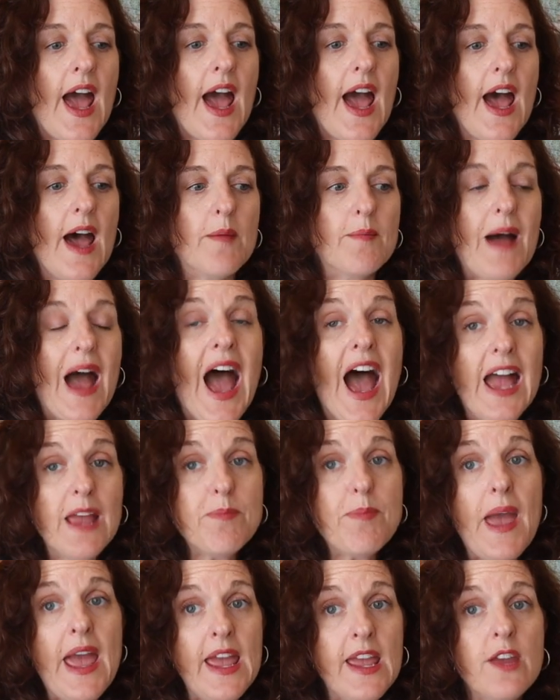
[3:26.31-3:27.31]
I
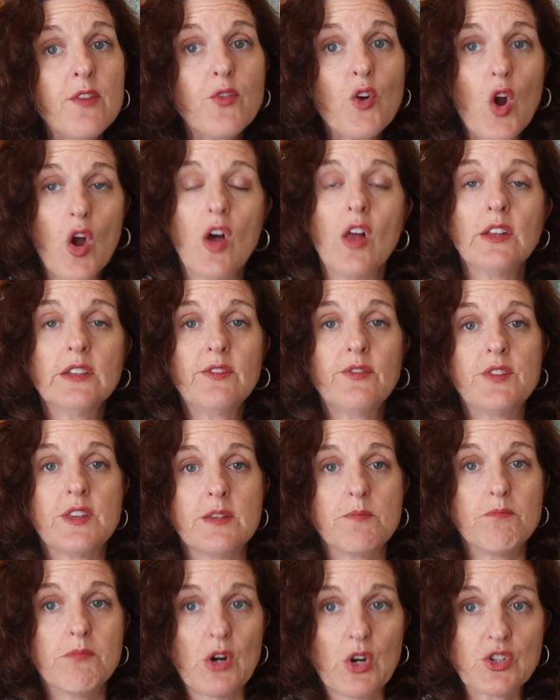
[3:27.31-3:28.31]
pay for all of
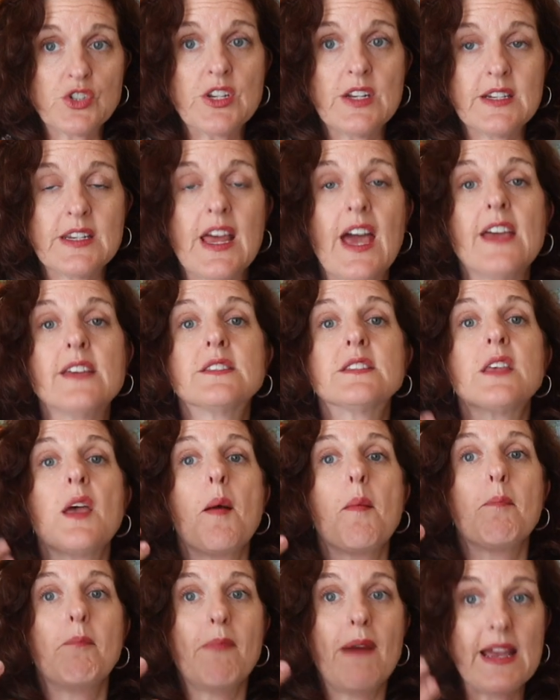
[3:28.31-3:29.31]
the merchandise
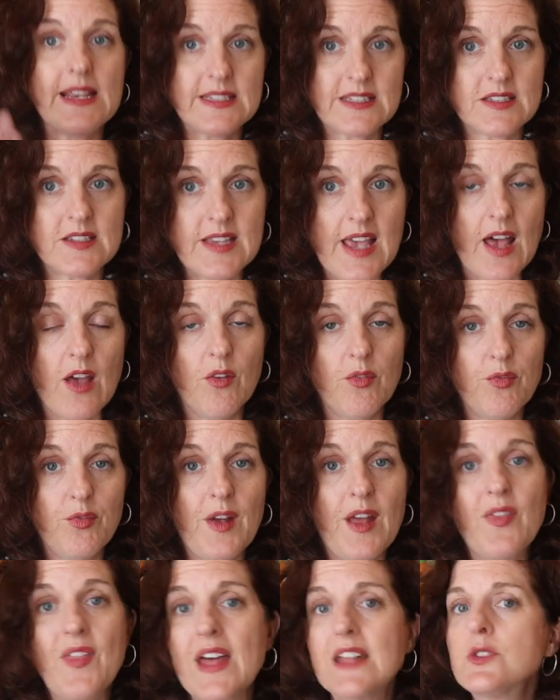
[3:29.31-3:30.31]
myself,
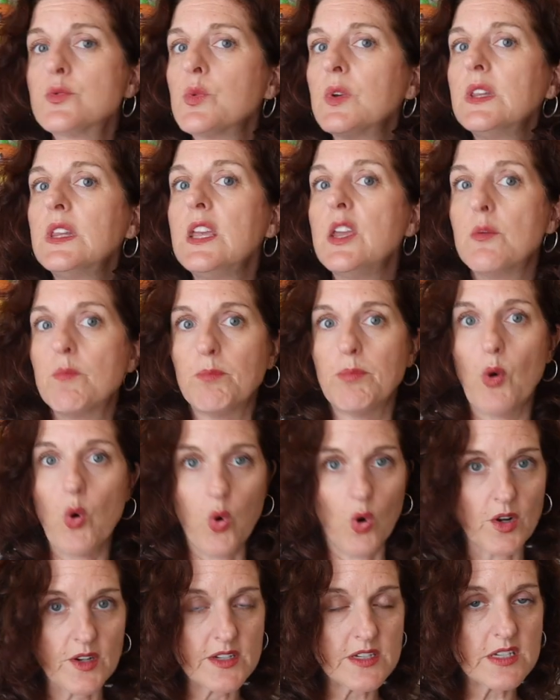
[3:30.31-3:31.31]
and that's really
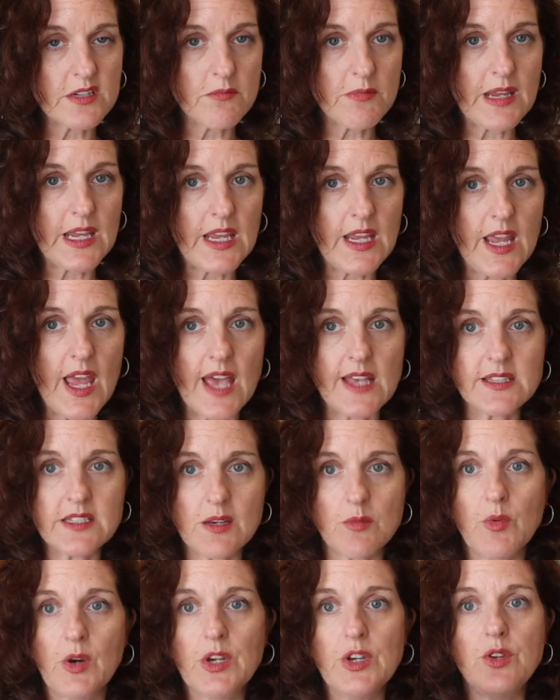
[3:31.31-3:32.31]
important to me as
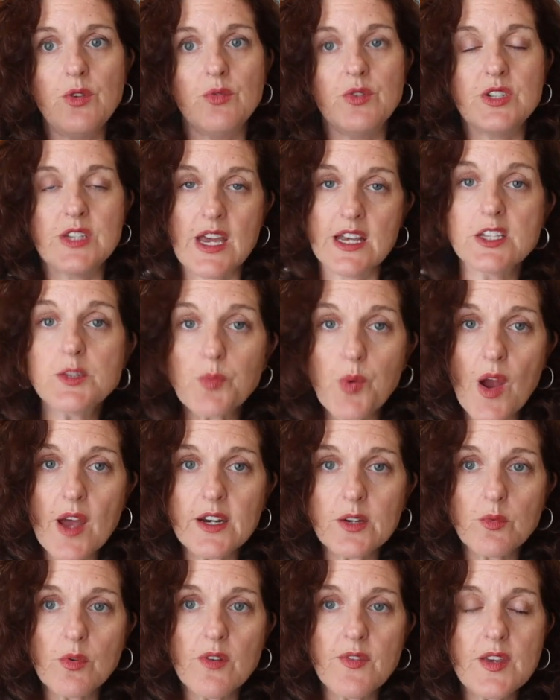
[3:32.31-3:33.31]
someone who does
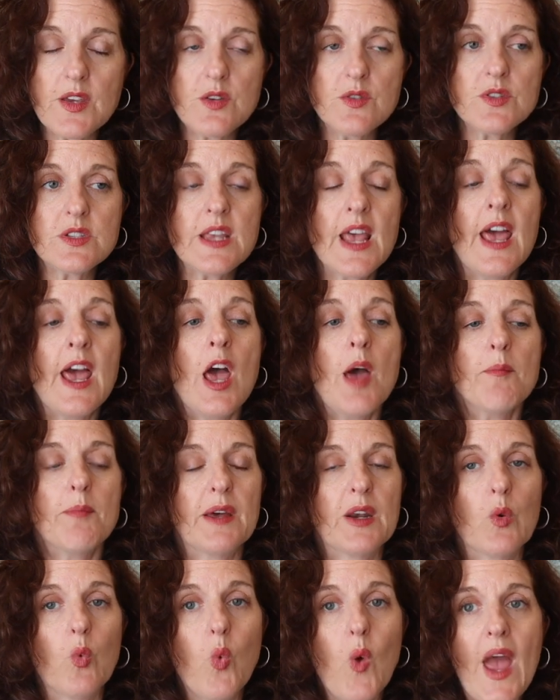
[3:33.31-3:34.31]
product reviews,
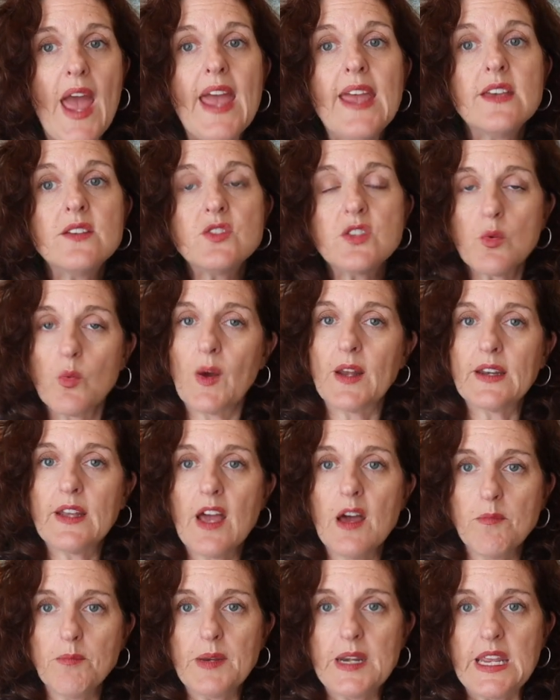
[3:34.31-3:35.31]
but Away is the one
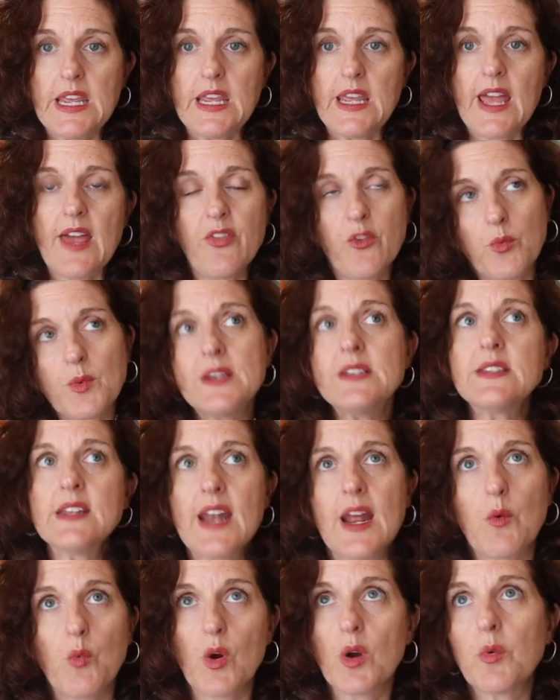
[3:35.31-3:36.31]
company, and the reason
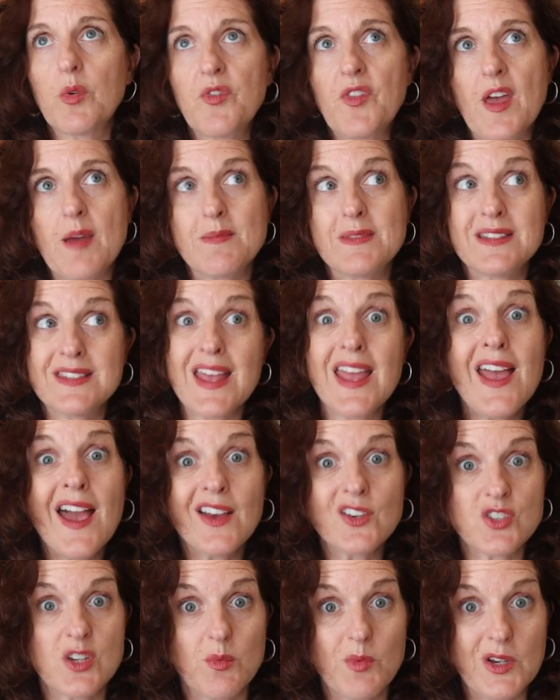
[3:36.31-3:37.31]
I work with them is they
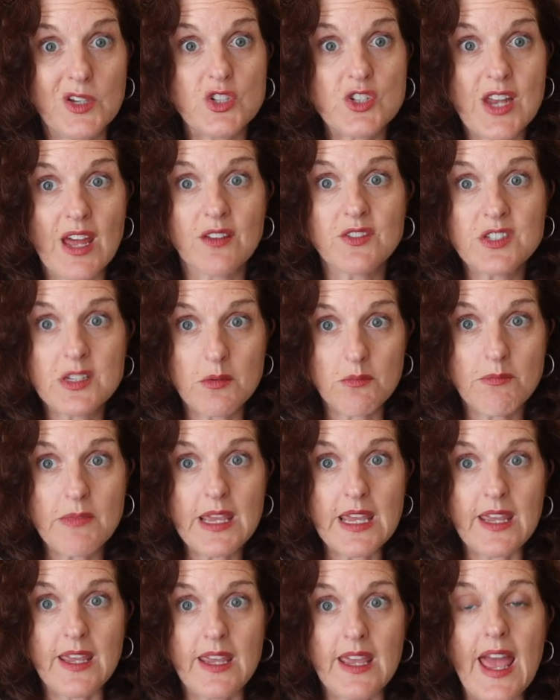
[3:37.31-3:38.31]
actually reached out to
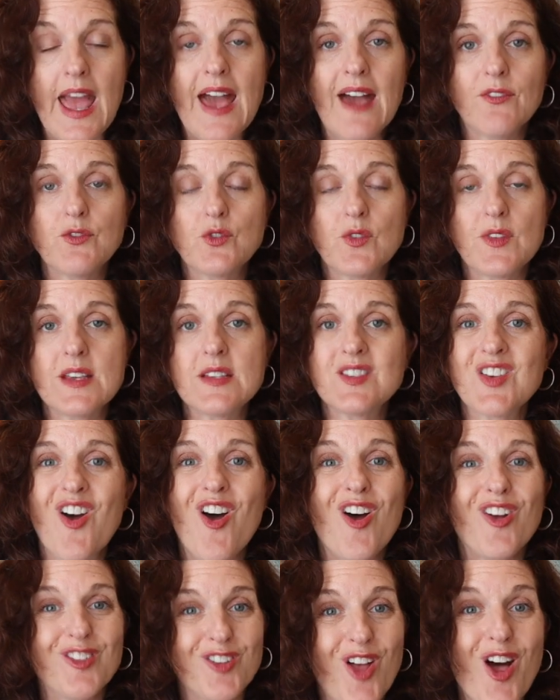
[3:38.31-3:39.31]
me after they saw
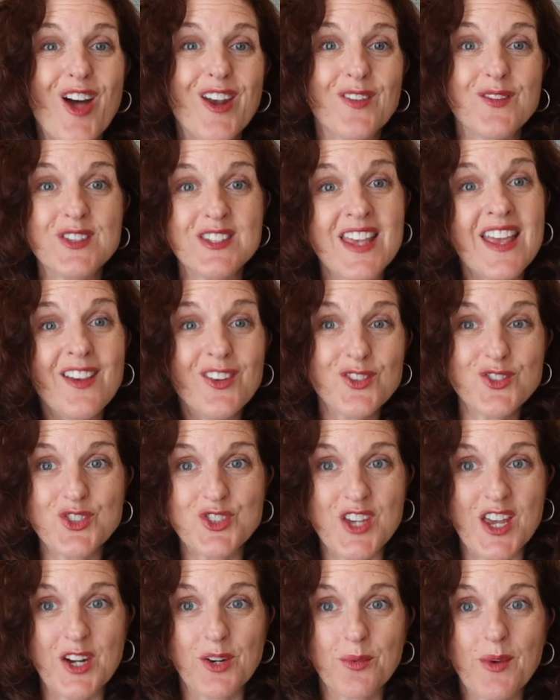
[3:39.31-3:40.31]
a lot of sales
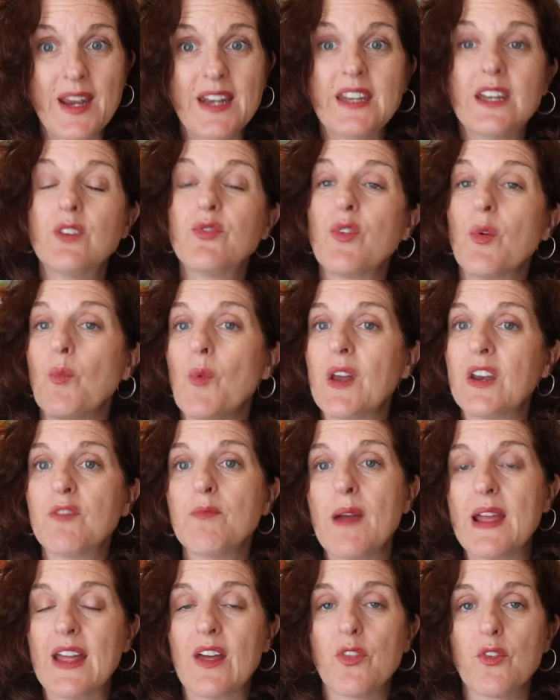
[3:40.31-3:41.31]
generated from one of
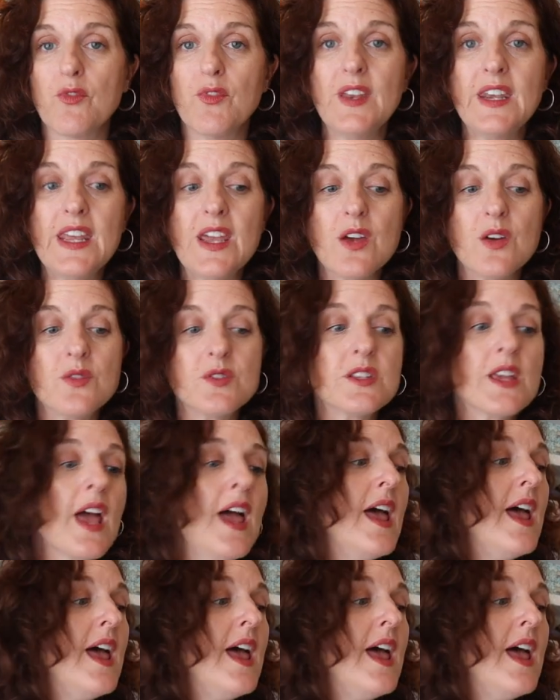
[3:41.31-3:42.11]
my other videos.